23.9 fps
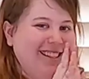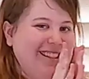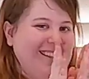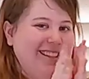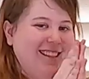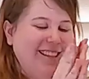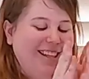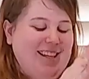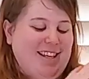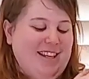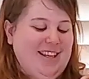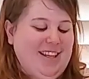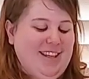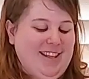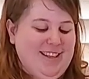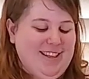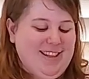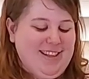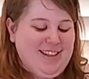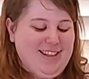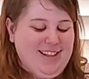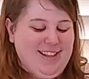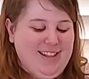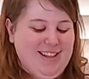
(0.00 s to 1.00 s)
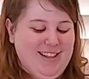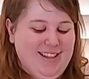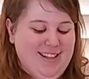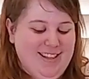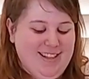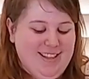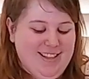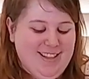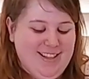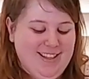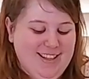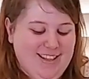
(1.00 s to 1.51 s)

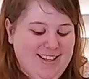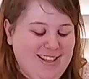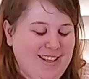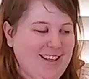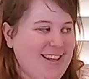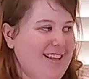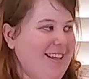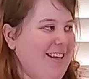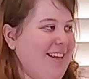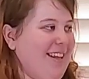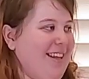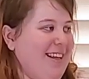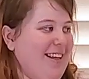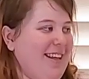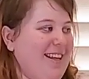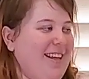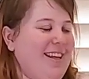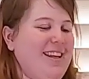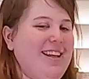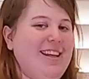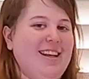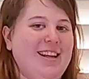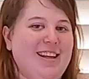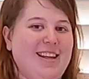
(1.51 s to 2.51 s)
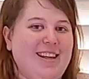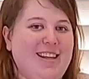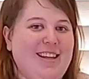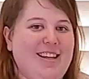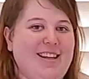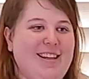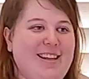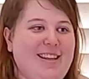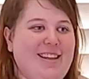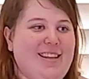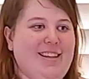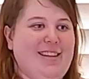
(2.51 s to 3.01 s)

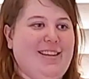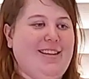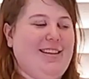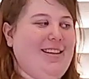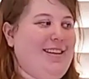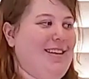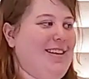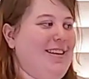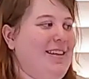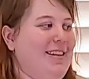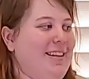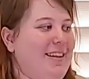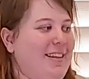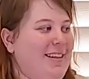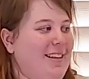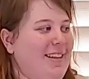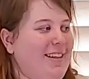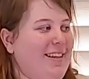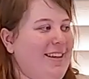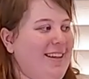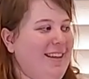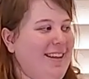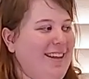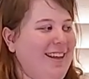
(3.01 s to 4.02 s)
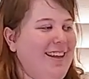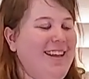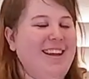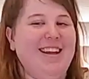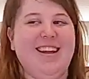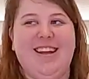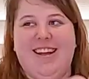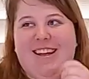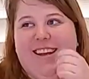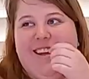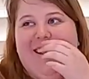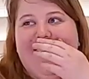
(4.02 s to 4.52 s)

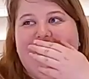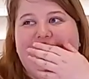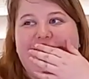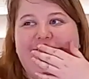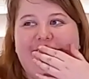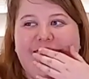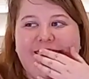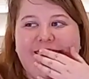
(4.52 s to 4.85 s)
[no speech]